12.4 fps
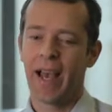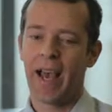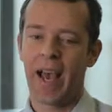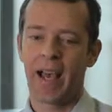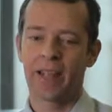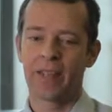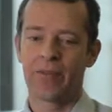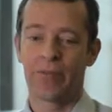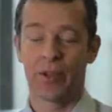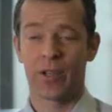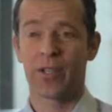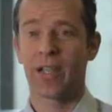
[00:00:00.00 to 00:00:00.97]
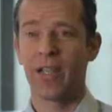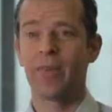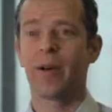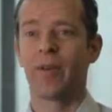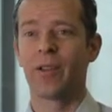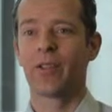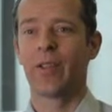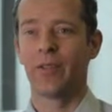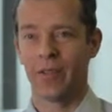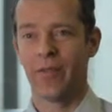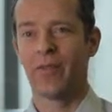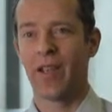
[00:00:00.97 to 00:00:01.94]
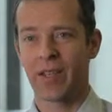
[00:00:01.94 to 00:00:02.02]
And for us to keep up those
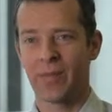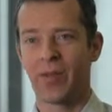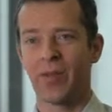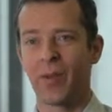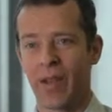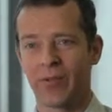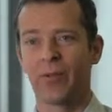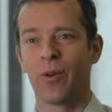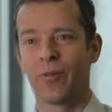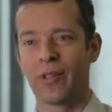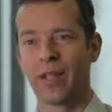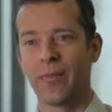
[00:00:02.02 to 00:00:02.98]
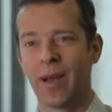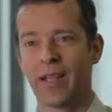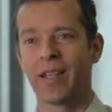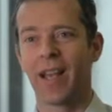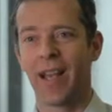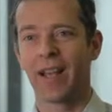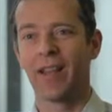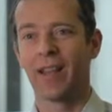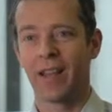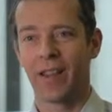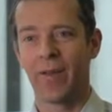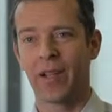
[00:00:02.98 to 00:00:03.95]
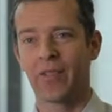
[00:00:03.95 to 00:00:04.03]
levels of investment, we have to obviously maintain
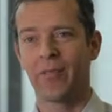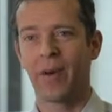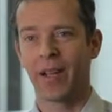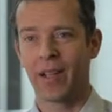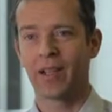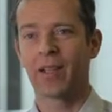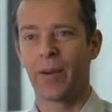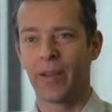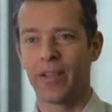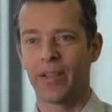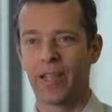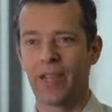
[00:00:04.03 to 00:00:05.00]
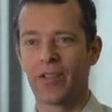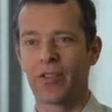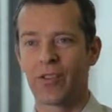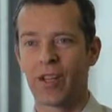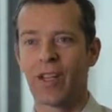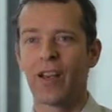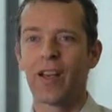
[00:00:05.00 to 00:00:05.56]
the amount of money that's coming into the industry.